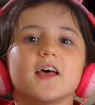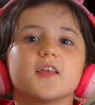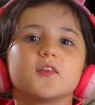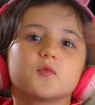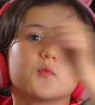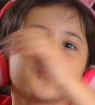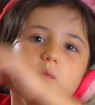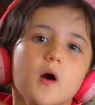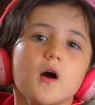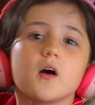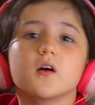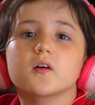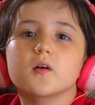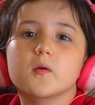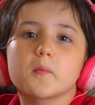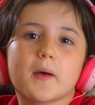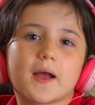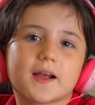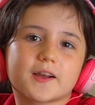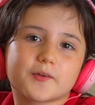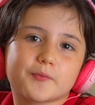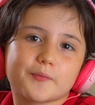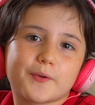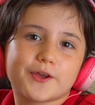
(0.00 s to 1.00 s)
guys, welcome
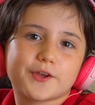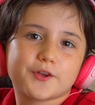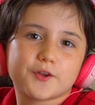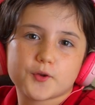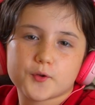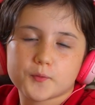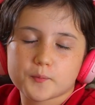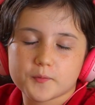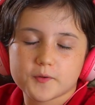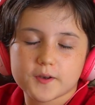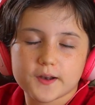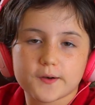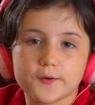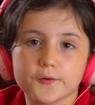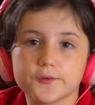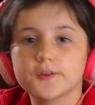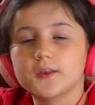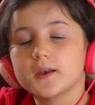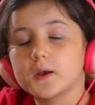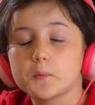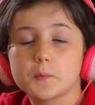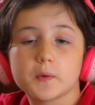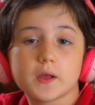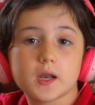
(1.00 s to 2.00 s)
back to my YouTube channel.
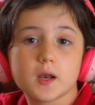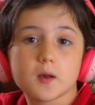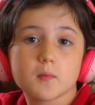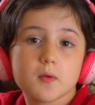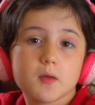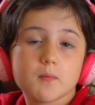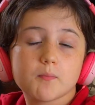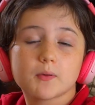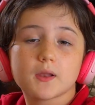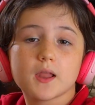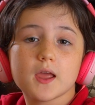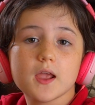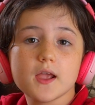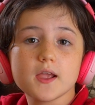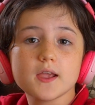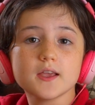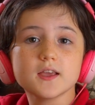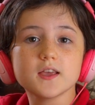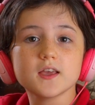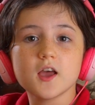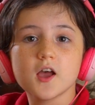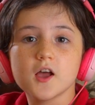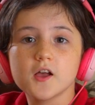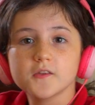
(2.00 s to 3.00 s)
Today we're gonna be
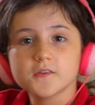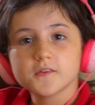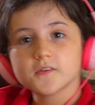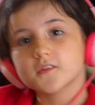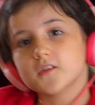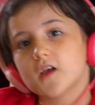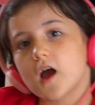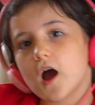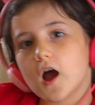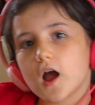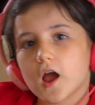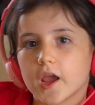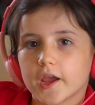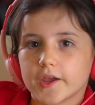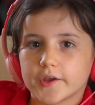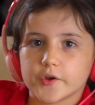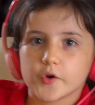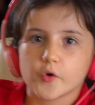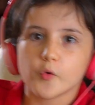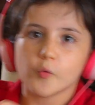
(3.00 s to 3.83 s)
playing Sky